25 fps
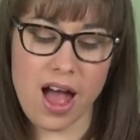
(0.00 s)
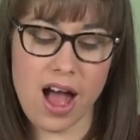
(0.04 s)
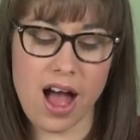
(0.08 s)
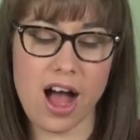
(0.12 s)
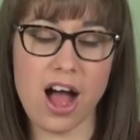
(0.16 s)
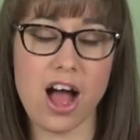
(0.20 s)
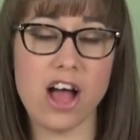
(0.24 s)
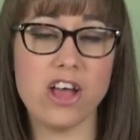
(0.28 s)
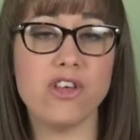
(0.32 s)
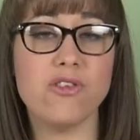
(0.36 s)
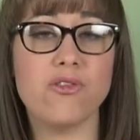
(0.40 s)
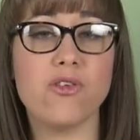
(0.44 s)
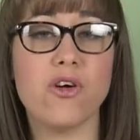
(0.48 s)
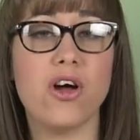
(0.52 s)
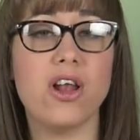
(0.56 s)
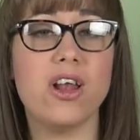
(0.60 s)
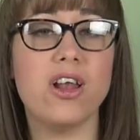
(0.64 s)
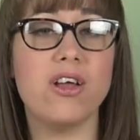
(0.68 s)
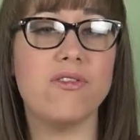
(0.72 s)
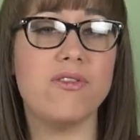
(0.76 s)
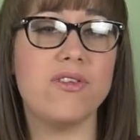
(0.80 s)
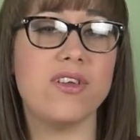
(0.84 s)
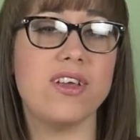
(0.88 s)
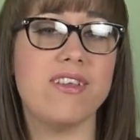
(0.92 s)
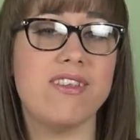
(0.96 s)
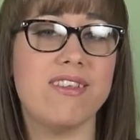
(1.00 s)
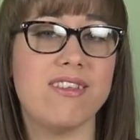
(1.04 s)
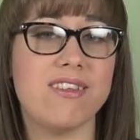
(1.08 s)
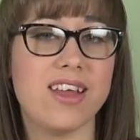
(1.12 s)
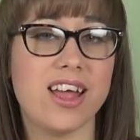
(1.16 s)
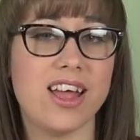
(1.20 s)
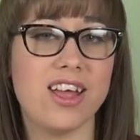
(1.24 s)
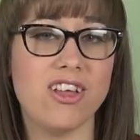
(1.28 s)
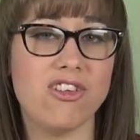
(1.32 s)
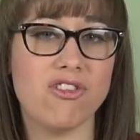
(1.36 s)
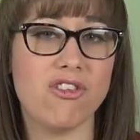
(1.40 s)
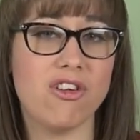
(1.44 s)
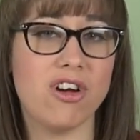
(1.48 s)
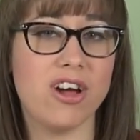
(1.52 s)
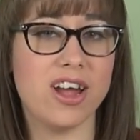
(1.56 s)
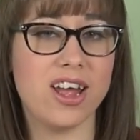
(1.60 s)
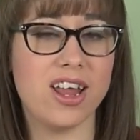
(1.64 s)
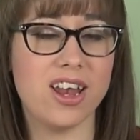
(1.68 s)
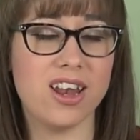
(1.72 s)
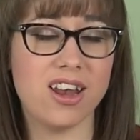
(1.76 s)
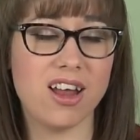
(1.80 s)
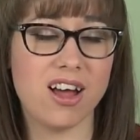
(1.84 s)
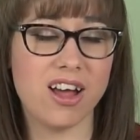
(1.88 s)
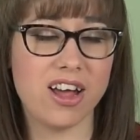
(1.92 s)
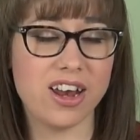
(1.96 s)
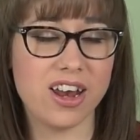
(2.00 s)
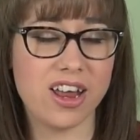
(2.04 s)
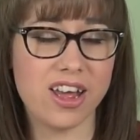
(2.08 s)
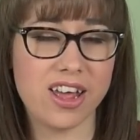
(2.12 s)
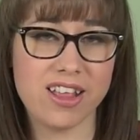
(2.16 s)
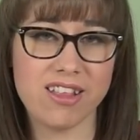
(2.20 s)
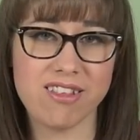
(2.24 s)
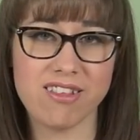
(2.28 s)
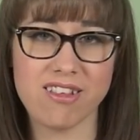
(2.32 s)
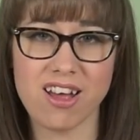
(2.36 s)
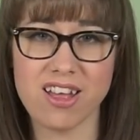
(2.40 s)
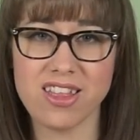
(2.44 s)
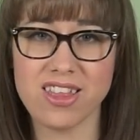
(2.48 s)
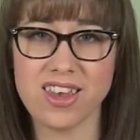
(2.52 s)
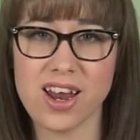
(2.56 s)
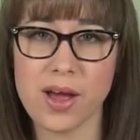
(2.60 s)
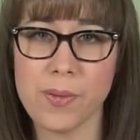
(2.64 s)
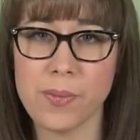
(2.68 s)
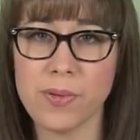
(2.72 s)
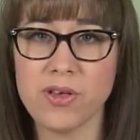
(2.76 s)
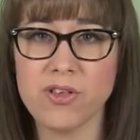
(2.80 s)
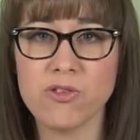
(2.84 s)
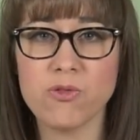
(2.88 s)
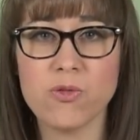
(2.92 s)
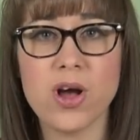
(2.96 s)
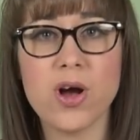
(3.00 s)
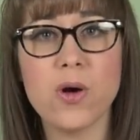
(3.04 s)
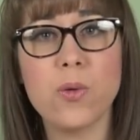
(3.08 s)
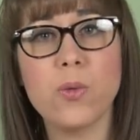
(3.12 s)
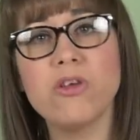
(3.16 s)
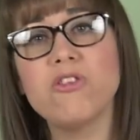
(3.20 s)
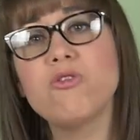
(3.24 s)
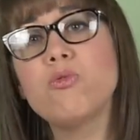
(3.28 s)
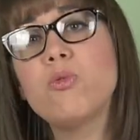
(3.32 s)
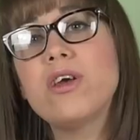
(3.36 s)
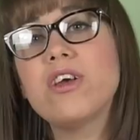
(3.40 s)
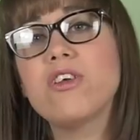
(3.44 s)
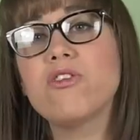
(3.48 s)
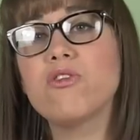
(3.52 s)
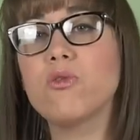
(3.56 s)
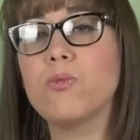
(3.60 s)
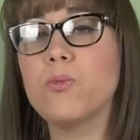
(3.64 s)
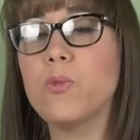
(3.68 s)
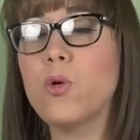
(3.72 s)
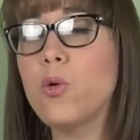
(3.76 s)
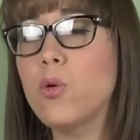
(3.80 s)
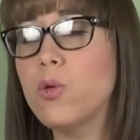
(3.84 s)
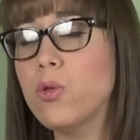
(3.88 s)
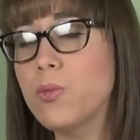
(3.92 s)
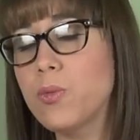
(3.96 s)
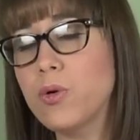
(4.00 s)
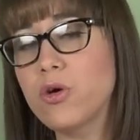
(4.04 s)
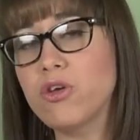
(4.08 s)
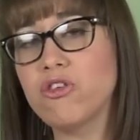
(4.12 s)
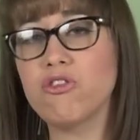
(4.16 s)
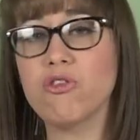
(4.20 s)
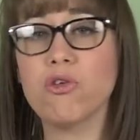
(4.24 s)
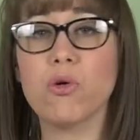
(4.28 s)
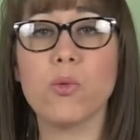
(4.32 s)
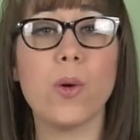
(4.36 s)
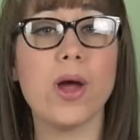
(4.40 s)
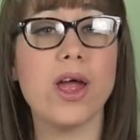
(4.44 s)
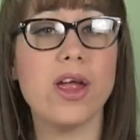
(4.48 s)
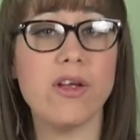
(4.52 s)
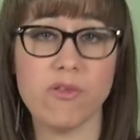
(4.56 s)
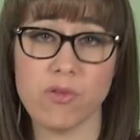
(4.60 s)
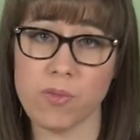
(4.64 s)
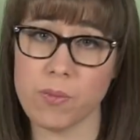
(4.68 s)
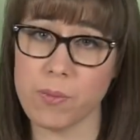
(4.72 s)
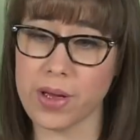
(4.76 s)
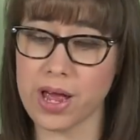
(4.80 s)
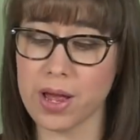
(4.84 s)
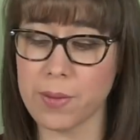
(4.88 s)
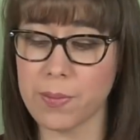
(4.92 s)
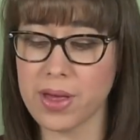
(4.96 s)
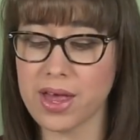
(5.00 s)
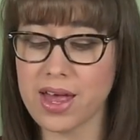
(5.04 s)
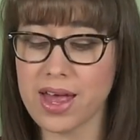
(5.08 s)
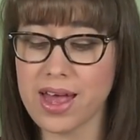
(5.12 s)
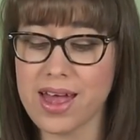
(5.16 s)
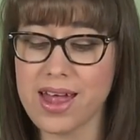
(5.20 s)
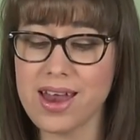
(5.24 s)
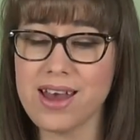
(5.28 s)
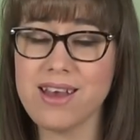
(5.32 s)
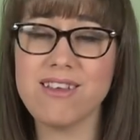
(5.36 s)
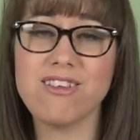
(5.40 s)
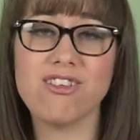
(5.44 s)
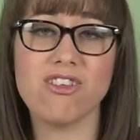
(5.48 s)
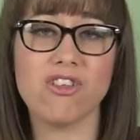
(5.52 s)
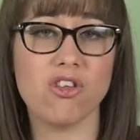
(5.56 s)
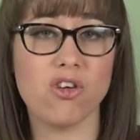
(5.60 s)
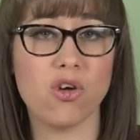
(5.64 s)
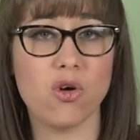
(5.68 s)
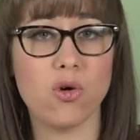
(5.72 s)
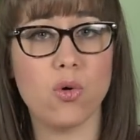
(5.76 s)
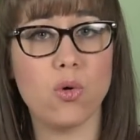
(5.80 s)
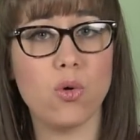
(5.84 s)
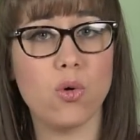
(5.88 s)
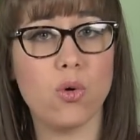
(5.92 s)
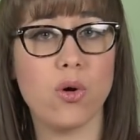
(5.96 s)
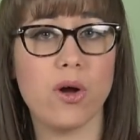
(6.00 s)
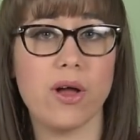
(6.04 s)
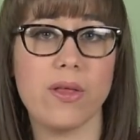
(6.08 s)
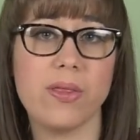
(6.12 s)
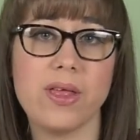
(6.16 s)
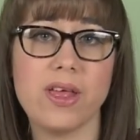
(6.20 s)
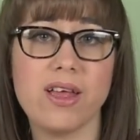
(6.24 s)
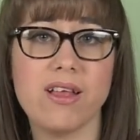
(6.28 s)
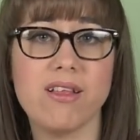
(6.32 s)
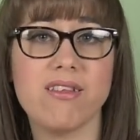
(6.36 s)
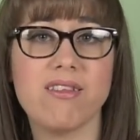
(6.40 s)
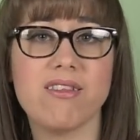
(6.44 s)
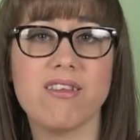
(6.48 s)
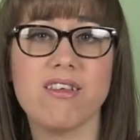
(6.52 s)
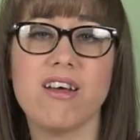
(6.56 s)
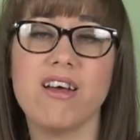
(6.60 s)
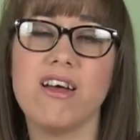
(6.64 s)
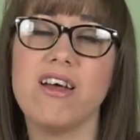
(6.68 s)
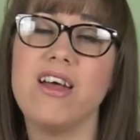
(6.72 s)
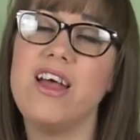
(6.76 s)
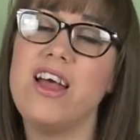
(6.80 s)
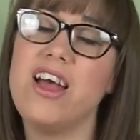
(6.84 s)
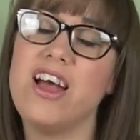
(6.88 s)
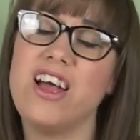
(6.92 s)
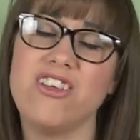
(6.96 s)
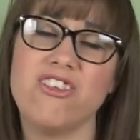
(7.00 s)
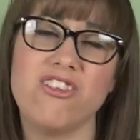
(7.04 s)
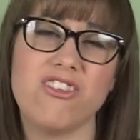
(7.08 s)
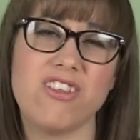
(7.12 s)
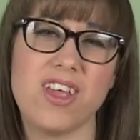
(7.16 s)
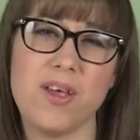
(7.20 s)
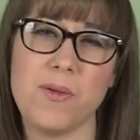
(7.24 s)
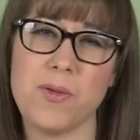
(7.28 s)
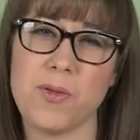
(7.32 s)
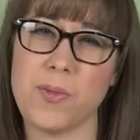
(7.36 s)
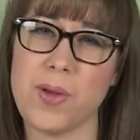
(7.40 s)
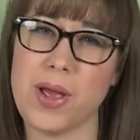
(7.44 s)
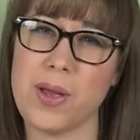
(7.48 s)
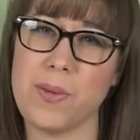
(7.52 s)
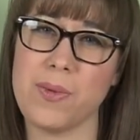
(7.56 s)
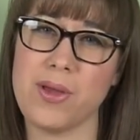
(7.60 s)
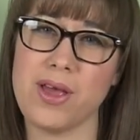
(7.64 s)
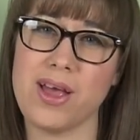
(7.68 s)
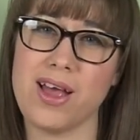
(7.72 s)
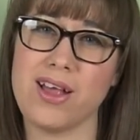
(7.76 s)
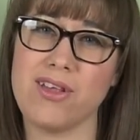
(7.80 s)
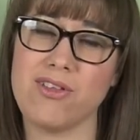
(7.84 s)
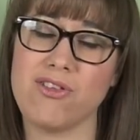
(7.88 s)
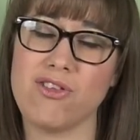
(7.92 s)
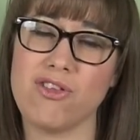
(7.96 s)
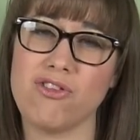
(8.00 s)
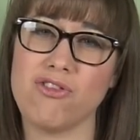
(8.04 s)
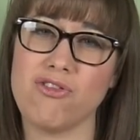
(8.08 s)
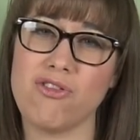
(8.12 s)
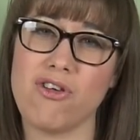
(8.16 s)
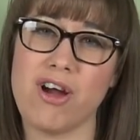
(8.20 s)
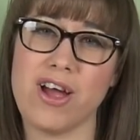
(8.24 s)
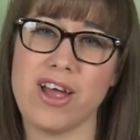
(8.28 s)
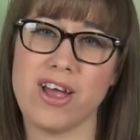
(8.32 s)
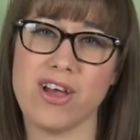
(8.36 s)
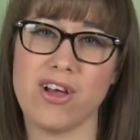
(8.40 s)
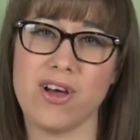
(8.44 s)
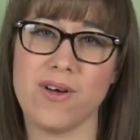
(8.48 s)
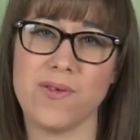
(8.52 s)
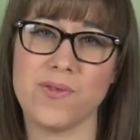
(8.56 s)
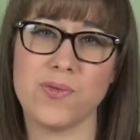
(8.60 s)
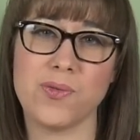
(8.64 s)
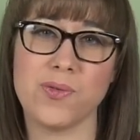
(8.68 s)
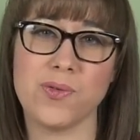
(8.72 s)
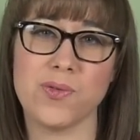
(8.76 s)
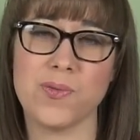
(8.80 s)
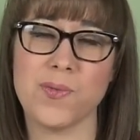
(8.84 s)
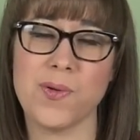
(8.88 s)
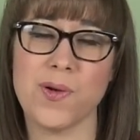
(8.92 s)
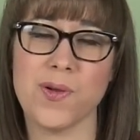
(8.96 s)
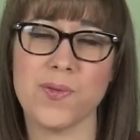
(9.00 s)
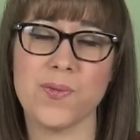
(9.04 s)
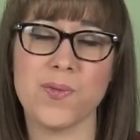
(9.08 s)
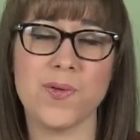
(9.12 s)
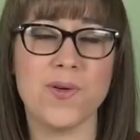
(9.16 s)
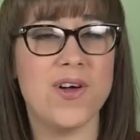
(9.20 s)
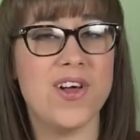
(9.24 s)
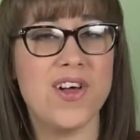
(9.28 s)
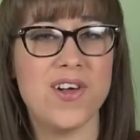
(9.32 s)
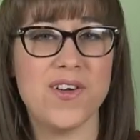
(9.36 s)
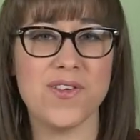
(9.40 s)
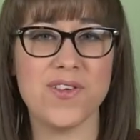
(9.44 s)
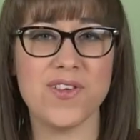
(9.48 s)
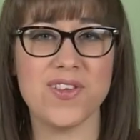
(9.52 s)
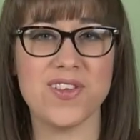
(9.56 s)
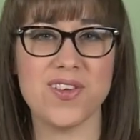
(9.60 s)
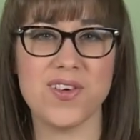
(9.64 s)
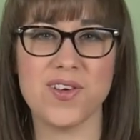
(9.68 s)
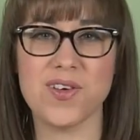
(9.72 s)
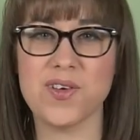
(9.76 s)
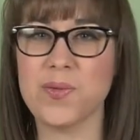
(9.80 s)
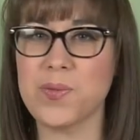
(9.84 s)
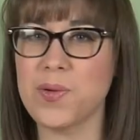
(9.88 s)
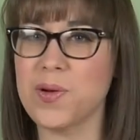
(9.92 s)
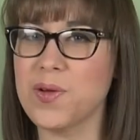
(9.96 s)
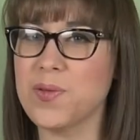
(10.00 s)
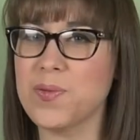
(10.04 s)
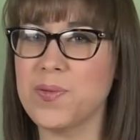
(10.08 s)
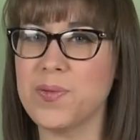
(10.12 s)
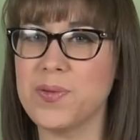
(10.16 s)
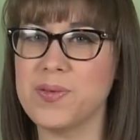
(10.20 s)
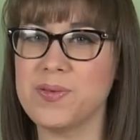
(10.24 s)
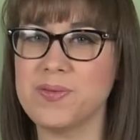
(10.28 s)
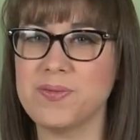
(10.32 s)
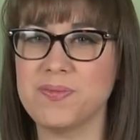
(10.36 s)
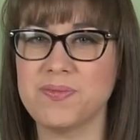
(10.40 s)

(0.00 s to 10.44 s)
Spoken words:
You've got a lovely stay dry liner inside the nappy as well, which wicks all the moisture away from baby into the core and the insert and just keeps baby as dry and comfortable as possible for as long as possible.